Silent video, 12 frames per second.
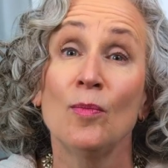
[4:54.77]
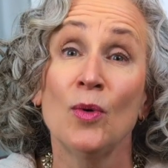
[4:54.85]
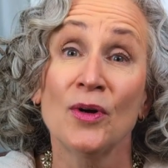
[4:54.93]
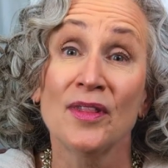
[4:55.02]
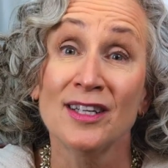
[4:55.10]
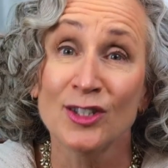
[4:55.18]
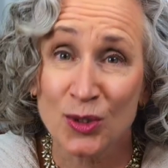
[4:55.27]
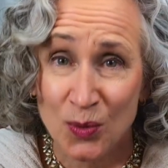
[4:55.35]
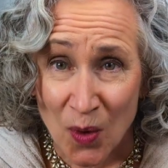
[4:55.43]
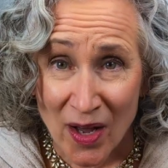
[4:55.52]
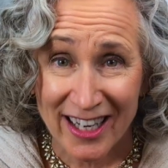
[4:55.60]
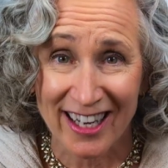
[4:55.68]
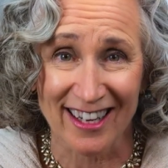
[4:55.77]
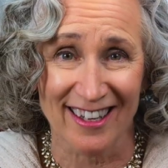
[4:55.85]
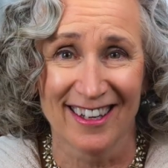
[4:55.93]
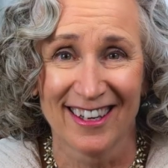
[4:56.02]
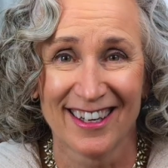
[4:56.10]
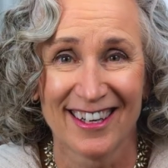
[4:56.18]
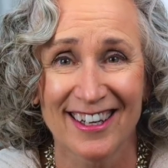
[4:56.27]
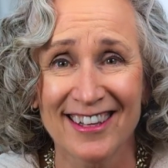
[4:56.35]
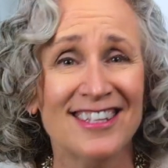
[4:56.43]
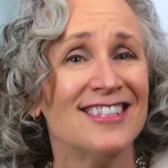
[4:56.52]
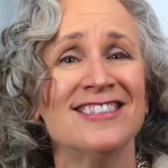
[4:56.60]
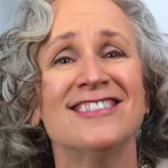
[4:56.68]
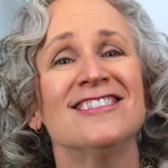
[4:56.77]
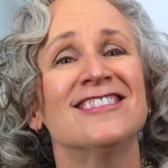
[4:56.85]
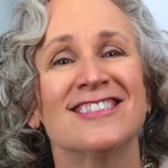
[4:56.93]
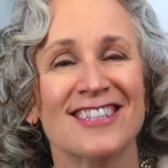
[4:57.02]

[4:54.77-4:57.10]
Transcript: More than 20. This is